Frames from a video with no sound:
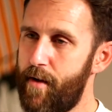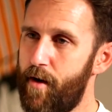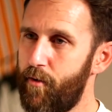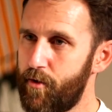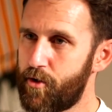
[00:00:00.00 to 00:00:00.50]
came
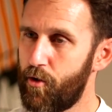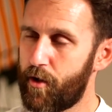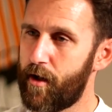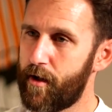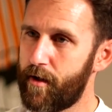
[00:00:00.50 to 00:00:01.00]
up while you were
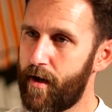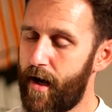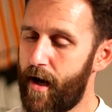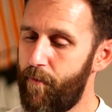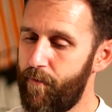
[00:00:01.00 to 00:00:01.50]
talking,
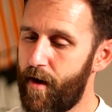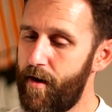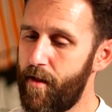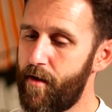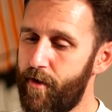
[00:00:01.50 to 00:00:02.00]
um,
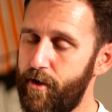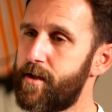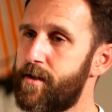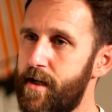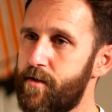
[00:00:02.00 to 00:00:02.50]
another very
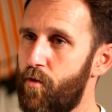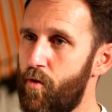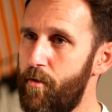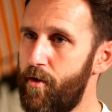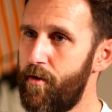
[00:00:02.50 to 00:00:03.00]
successful
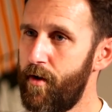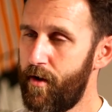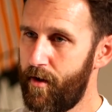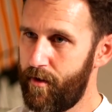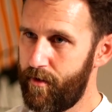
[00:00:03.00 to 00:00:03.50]
woman,
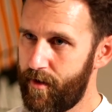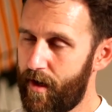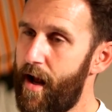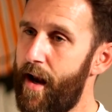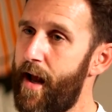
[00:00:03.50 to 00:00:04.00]
Claire